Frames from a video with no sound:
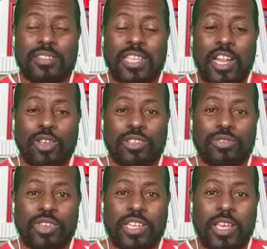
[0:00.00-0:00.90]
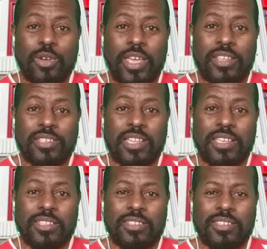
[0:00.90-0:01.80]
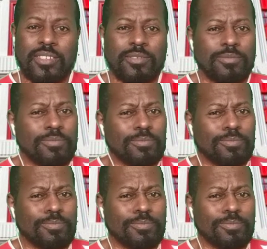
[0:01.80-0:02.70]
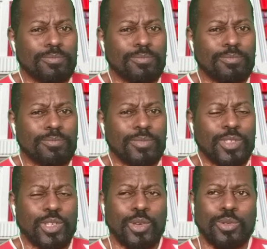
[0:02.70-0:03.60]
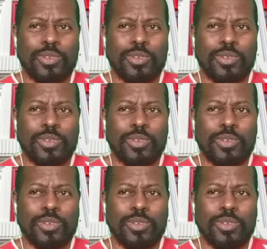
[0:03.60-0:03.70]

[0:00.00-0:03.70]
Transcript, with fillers: they lost 3 0 against Leeds. So